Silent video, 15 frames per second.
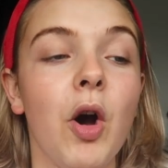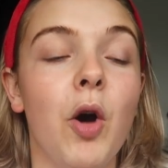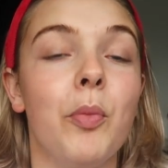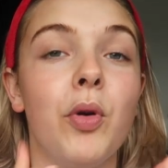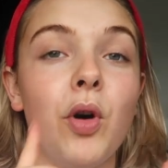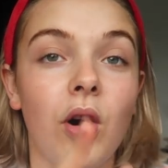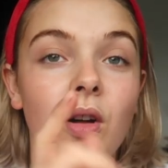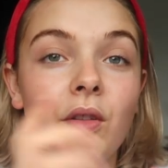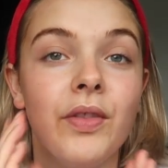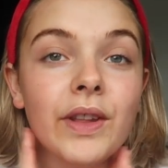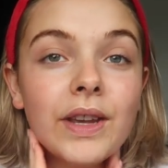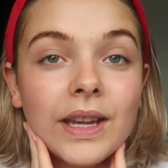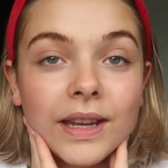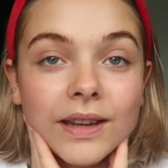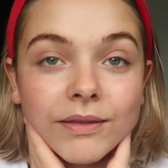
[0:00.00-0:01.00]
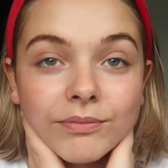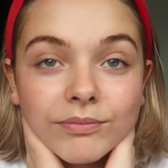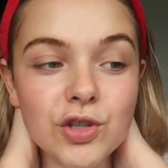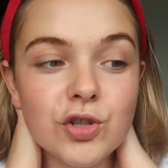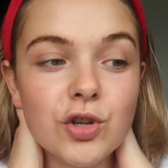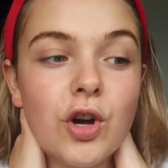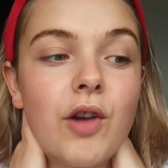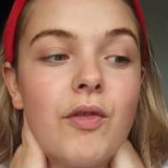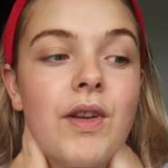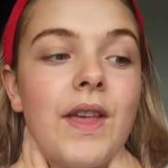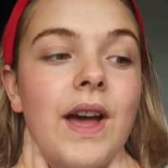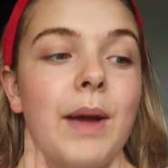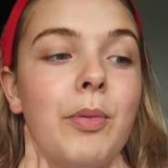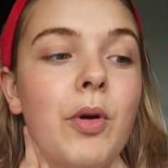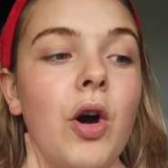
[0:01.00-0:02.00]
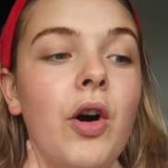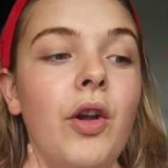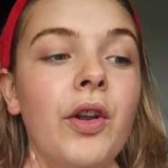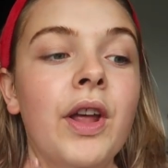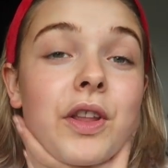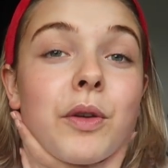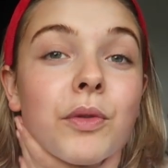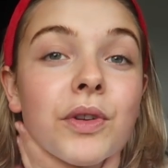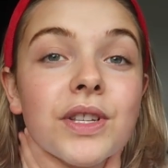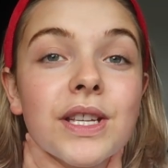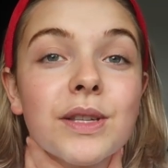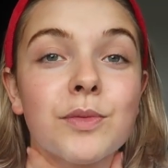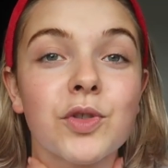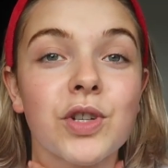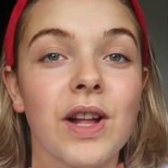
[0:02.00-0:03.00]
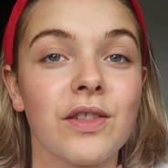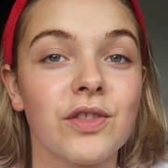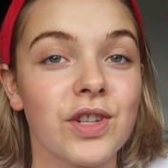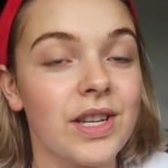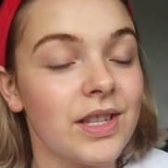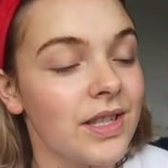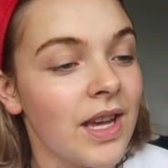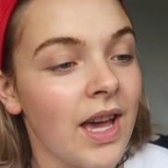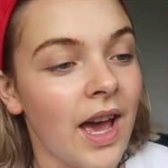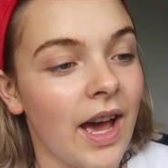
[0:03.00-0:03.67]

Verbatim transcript: or put on the story that I put on that you want to see some challenges,